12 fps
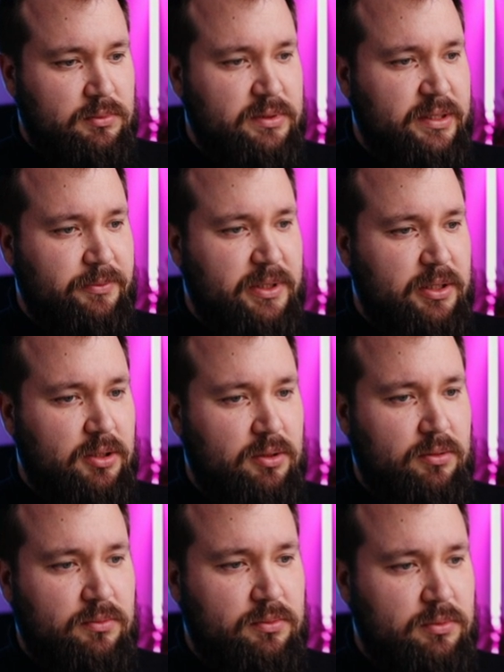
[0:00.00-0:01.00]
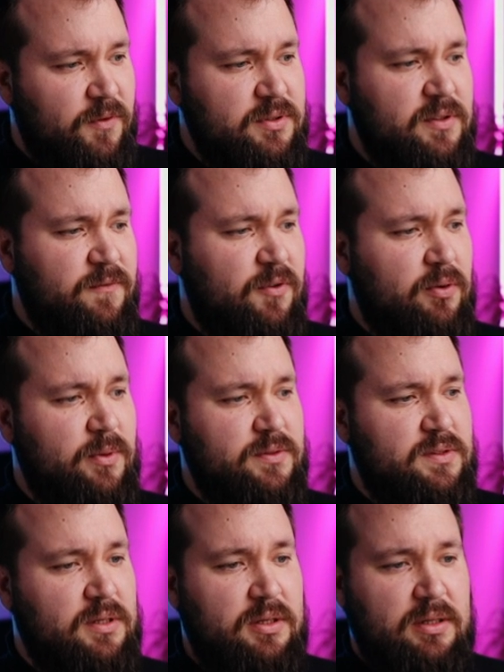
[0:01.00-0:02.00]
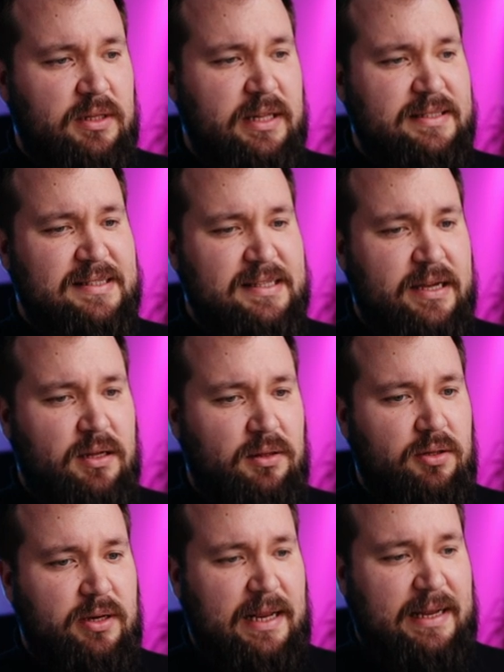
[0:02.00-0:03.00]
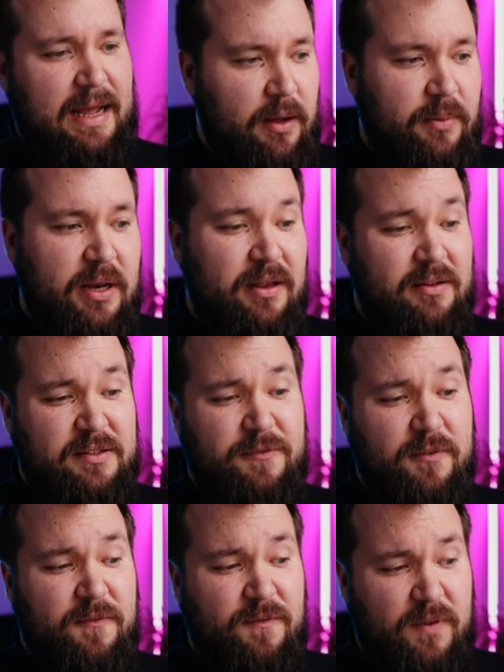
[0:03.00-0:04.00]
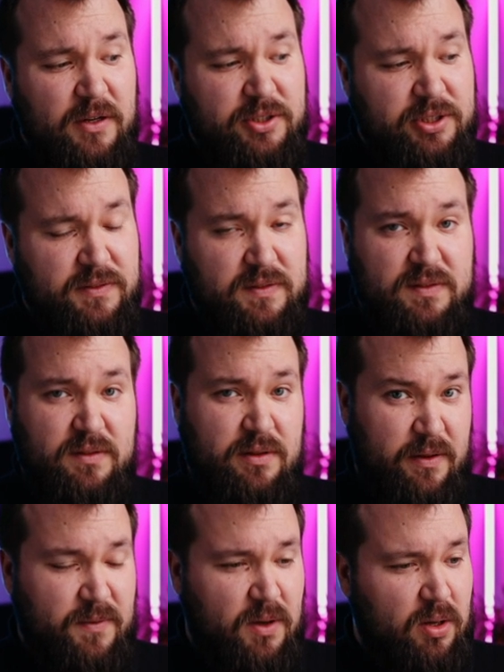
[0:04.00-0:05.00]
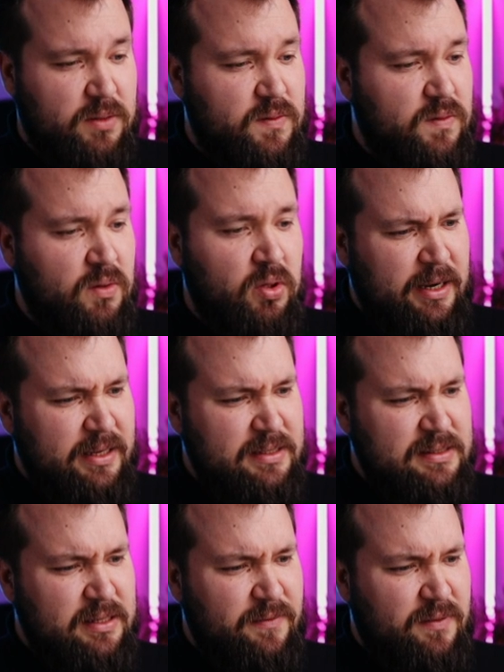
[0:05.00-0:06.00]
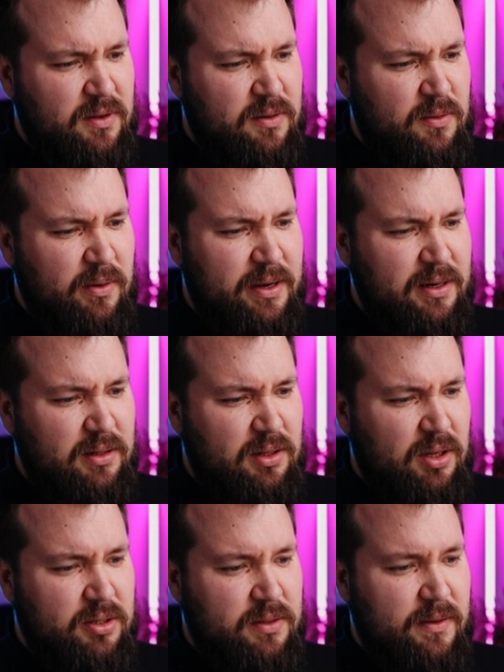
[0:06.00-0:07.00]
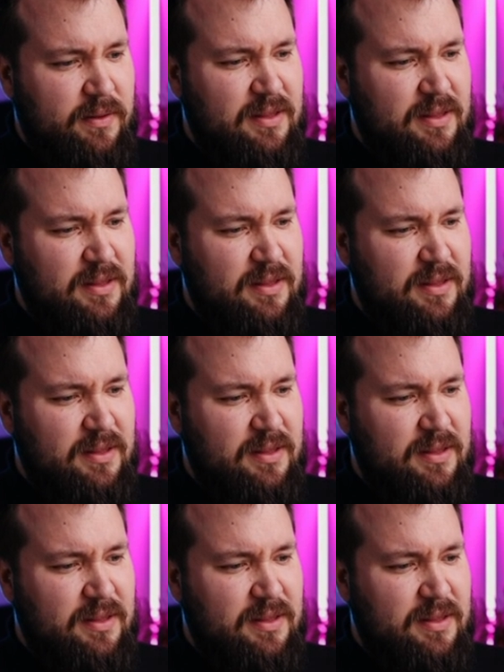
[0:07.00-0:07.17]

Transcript: There we go. First and foremost, let's take a look at how many different functions they've got. And I can see they've got quite a lot.